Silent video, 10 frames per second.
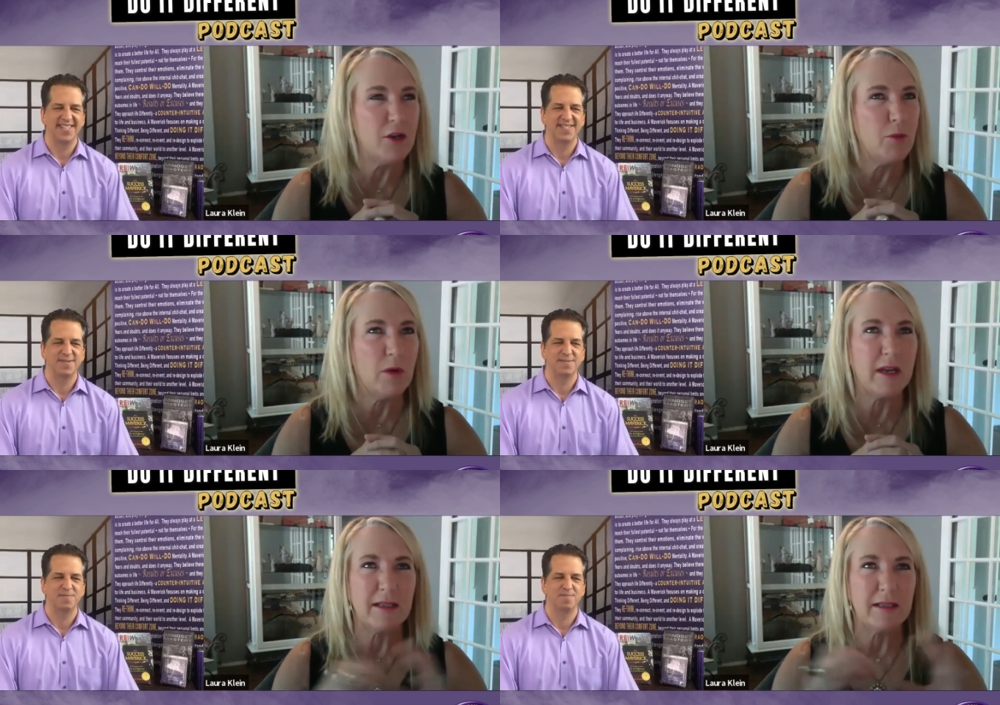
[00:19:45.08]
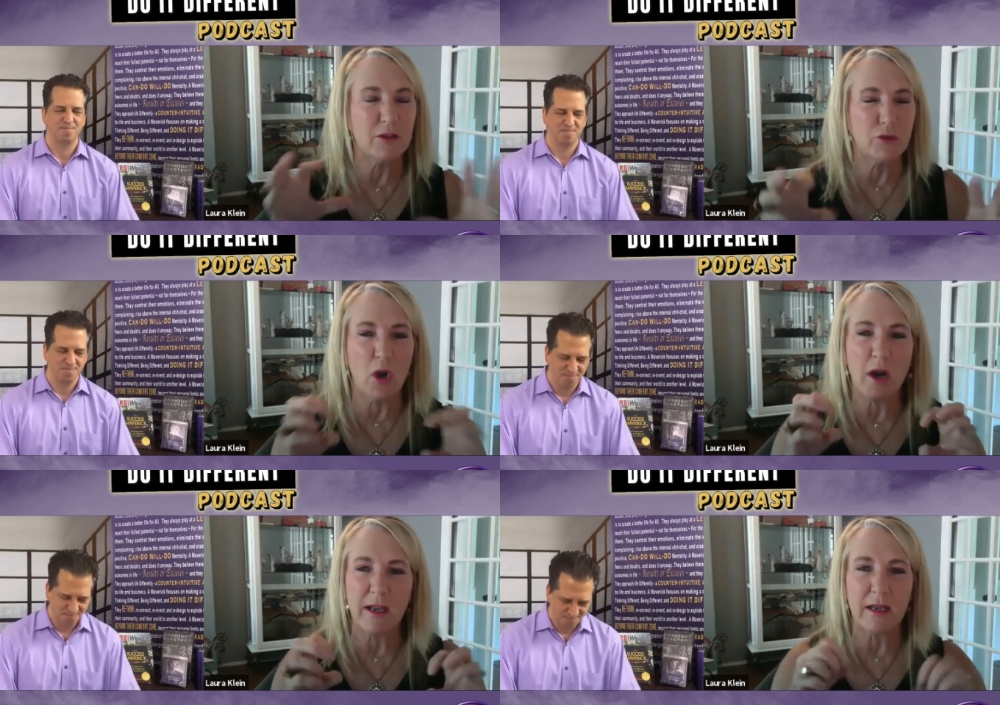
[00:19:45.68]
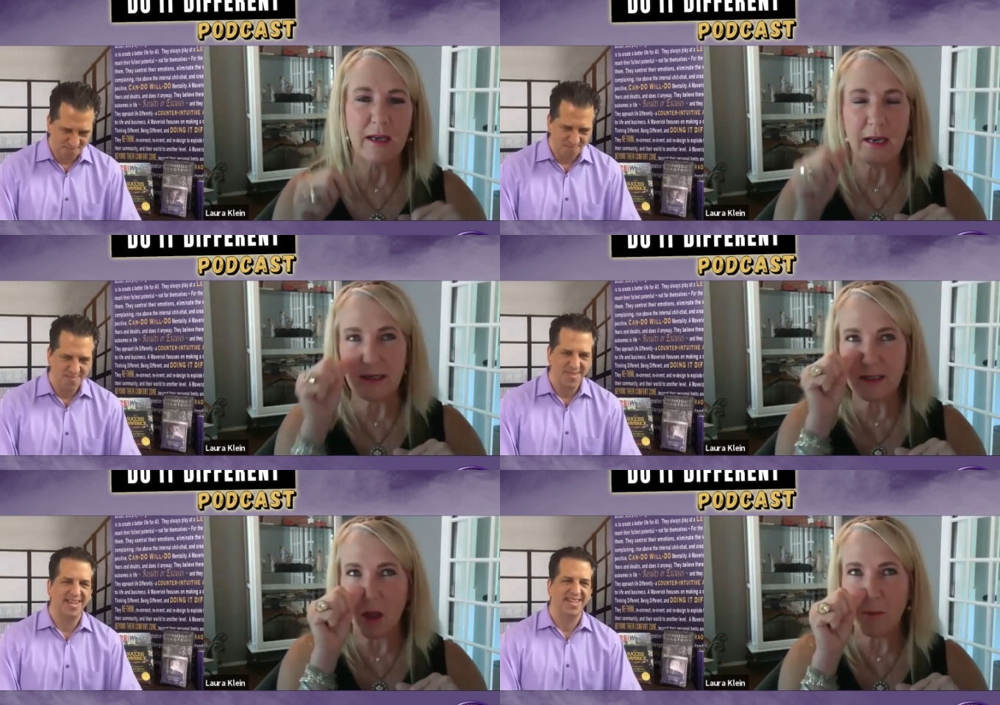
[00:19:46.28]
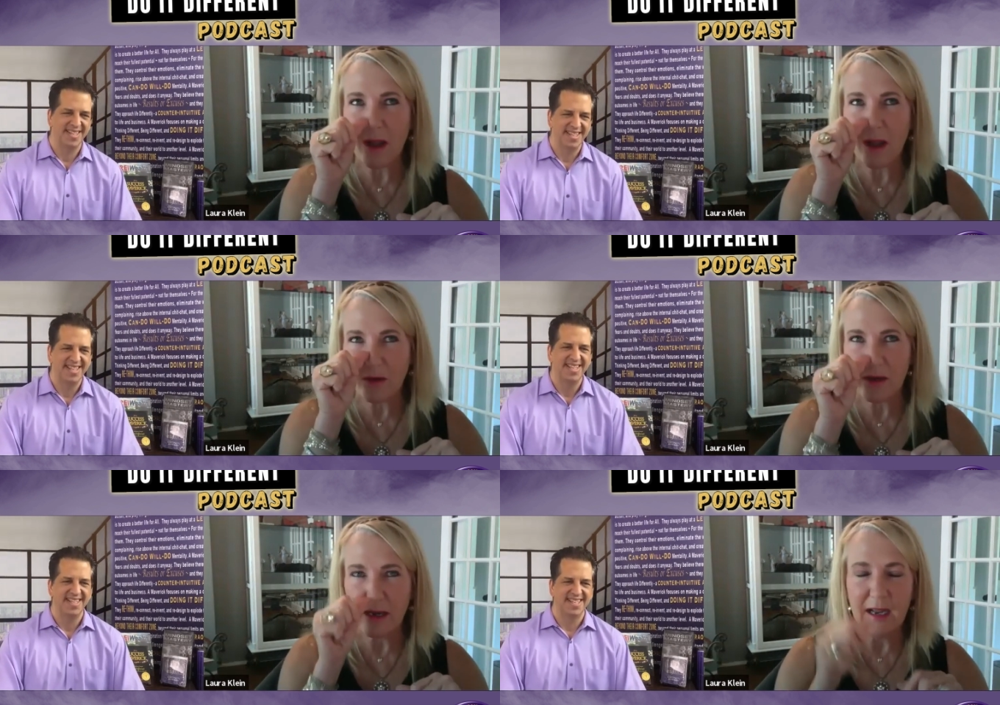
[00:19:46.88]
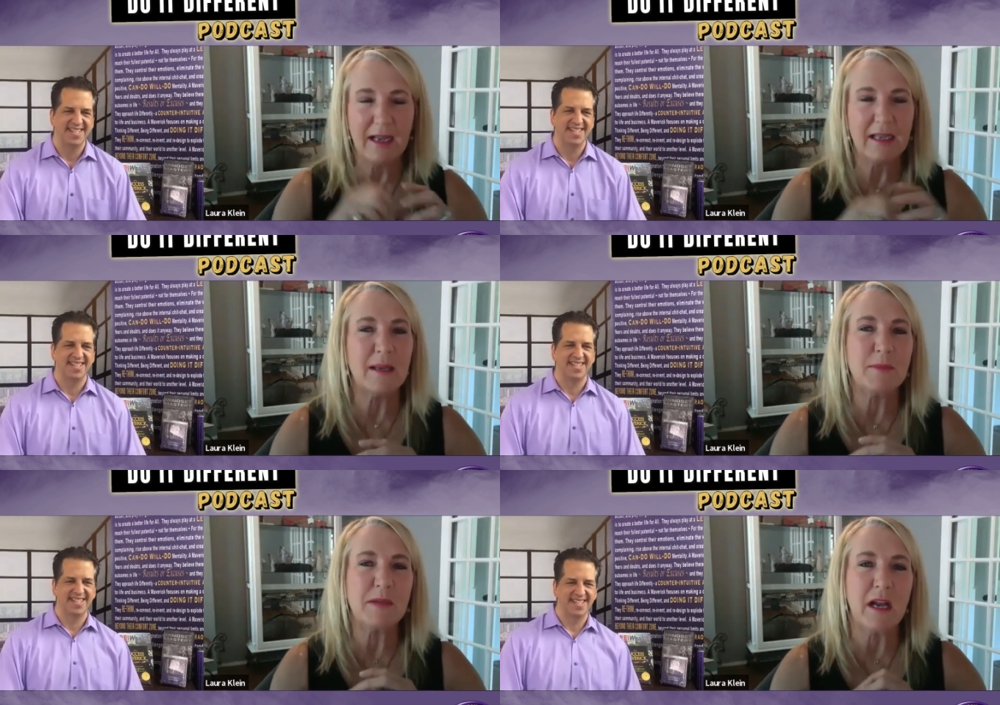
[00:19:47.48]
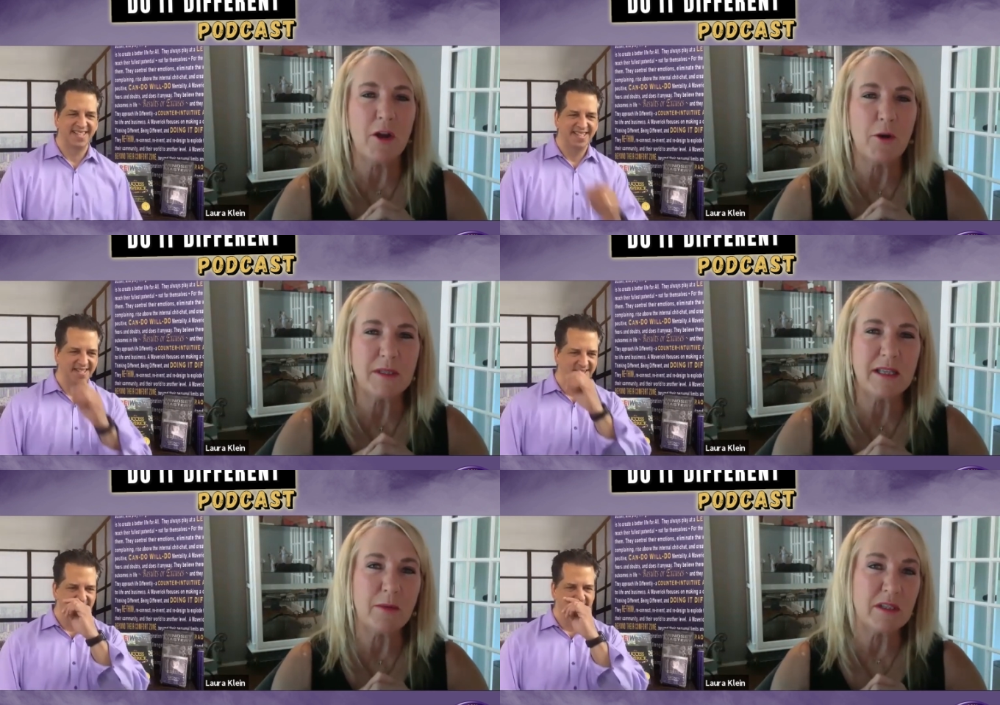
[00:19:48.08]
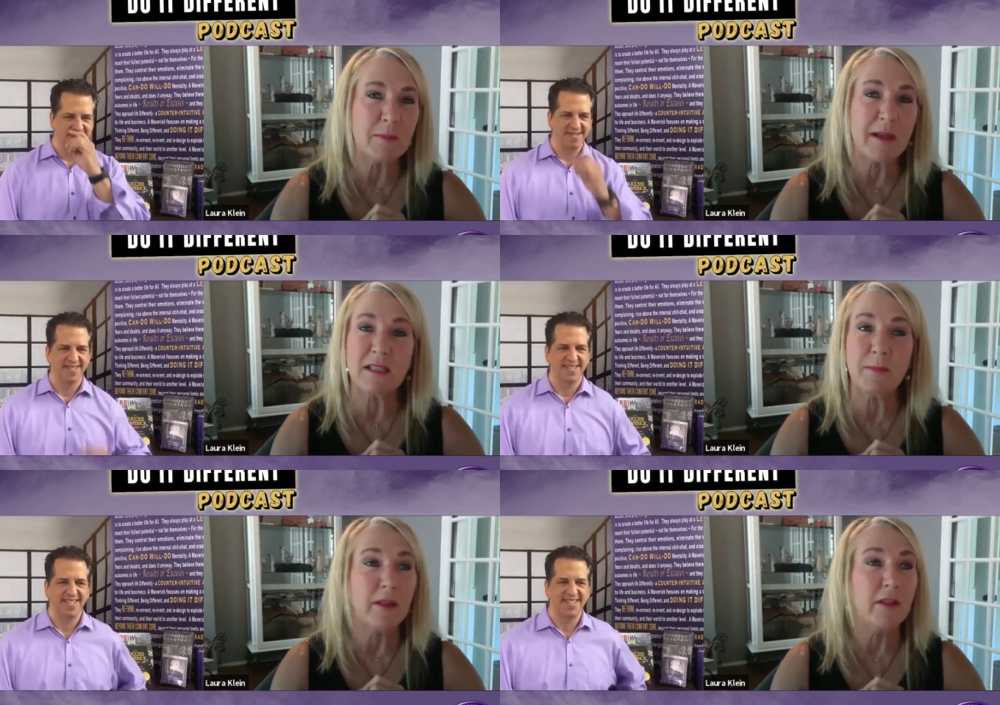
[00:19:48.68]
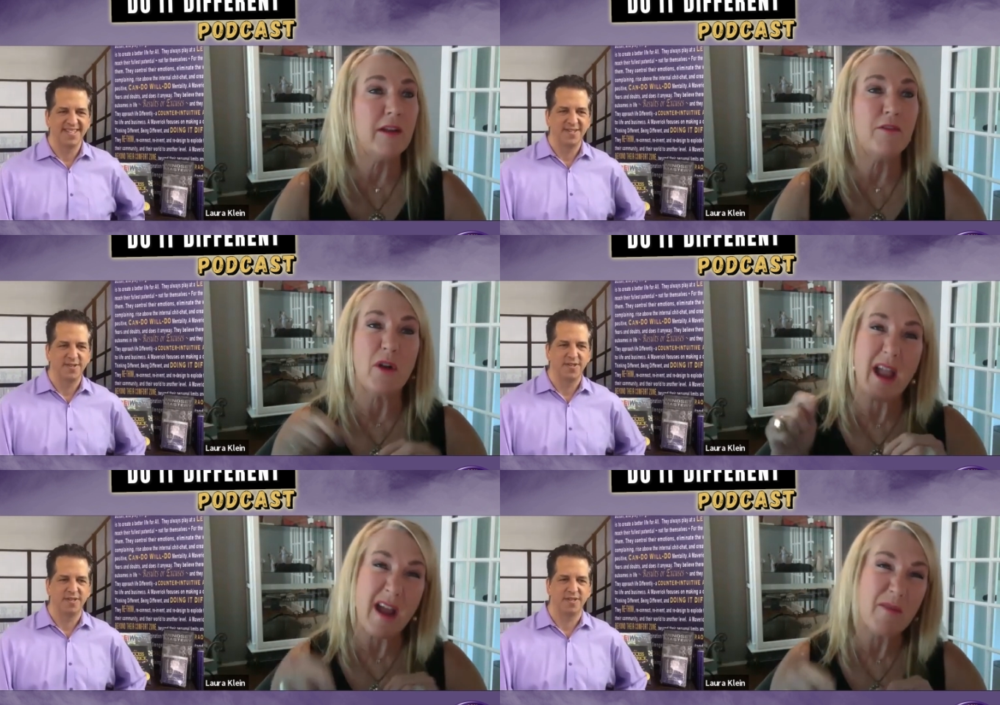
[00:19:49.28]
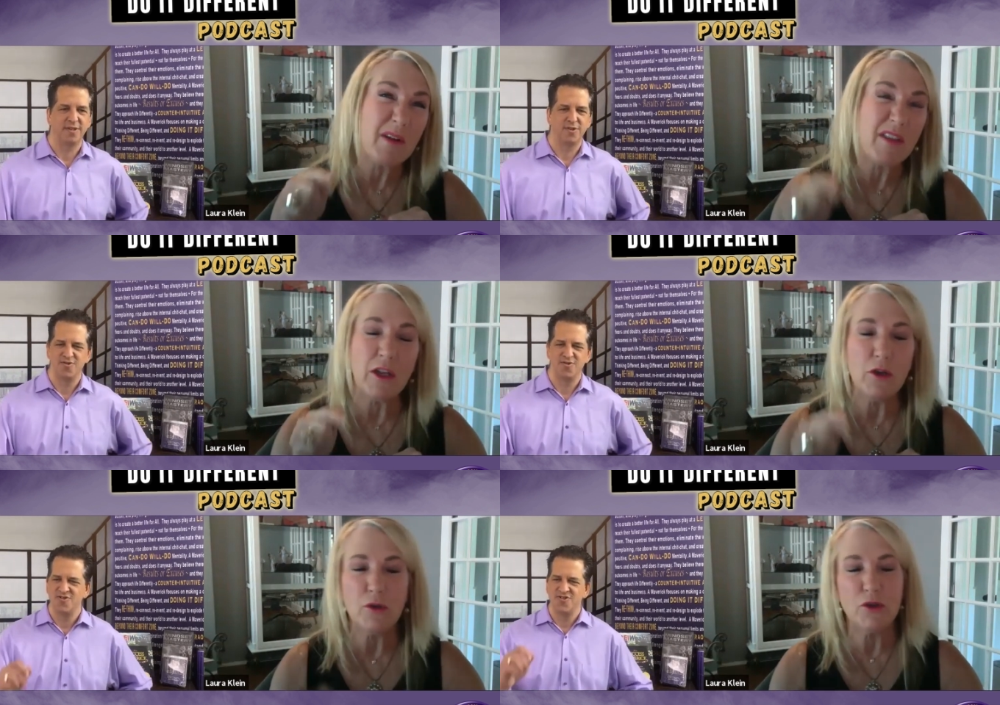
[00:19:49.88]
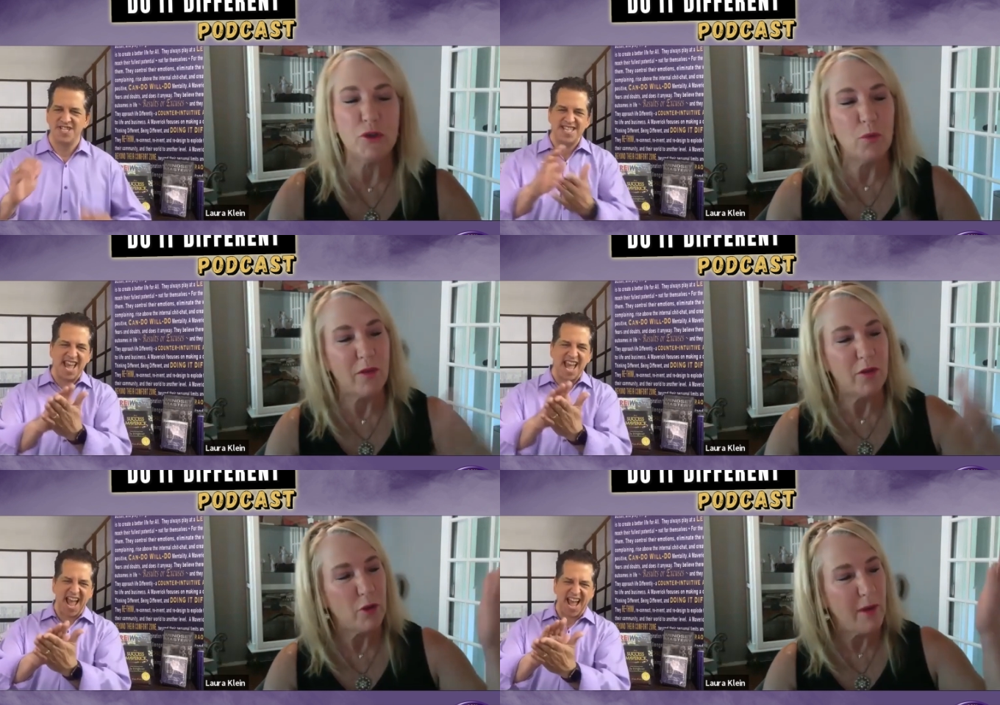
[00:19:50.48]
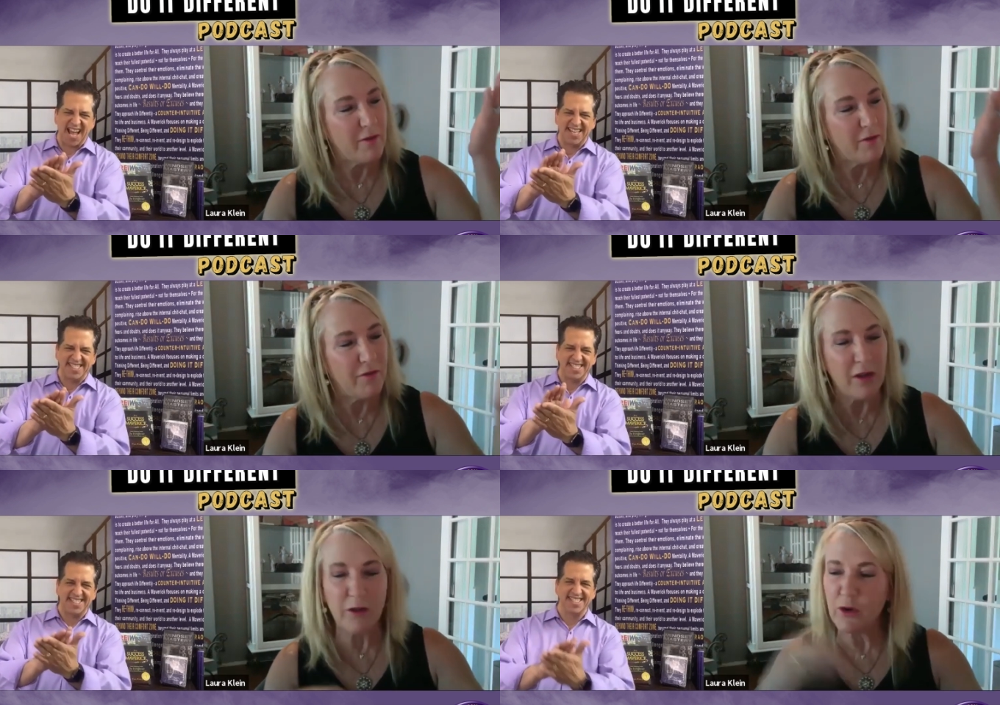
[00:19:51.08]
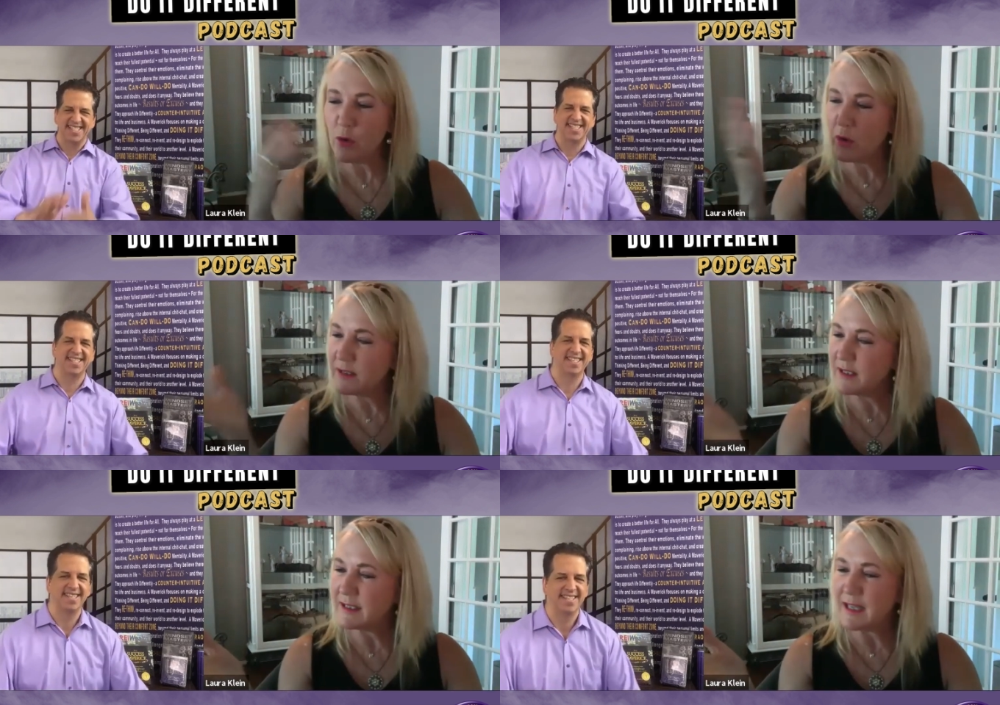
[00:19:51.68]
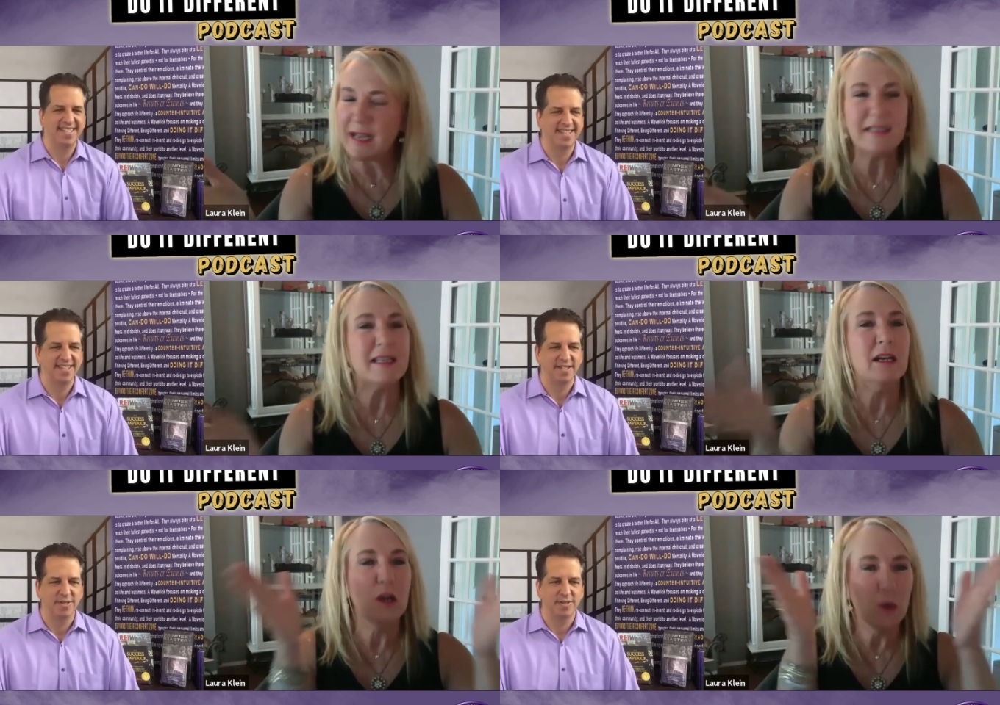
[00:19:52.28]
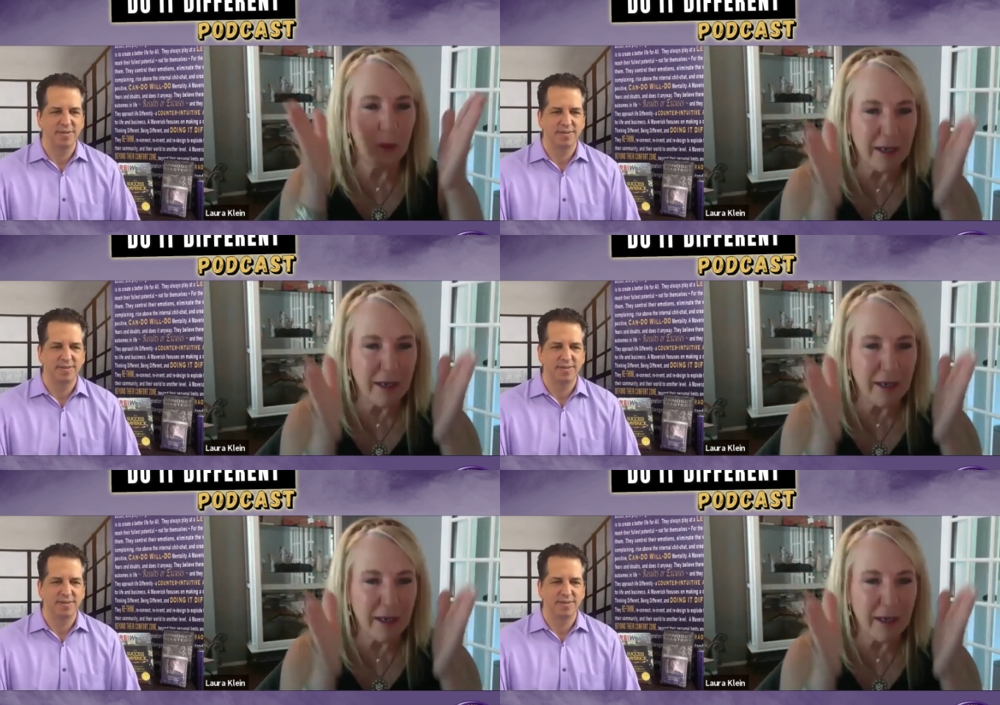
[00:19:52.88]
Speaker 1: you will get drawn in. And it's all about accepting 100% responsibility for everything you do, whether you have a failure or a success. We